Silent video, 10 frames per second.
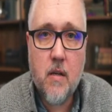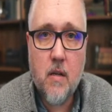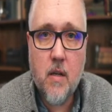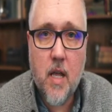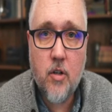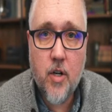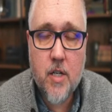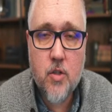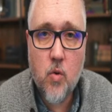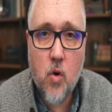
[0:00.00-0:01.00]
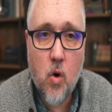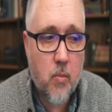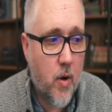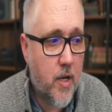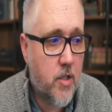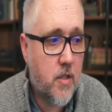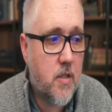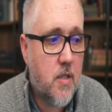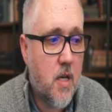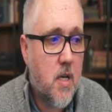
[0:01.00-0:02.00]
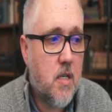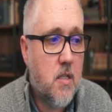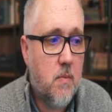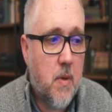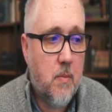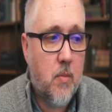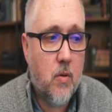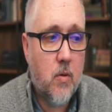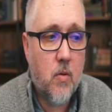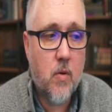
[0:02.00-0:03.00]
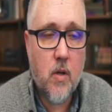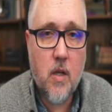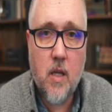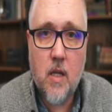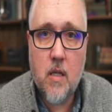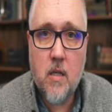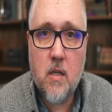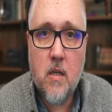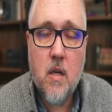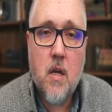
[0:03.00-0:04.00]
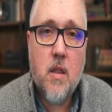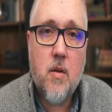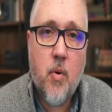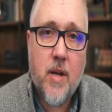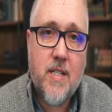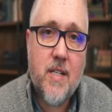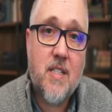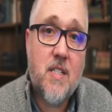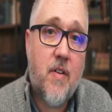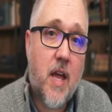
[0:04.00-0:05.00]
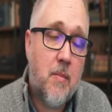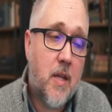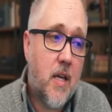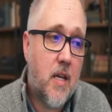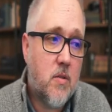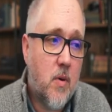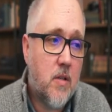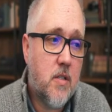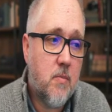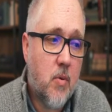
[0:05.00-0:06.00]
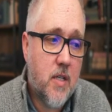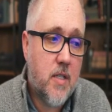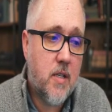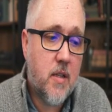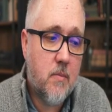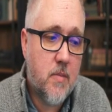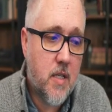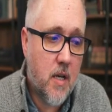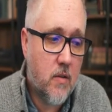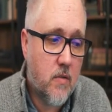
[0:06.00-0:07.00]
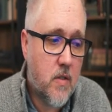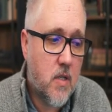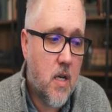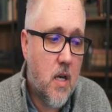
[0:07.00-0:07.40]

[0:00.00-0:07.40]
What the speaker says: international corporations to people in the president's family, as well as the president themselves,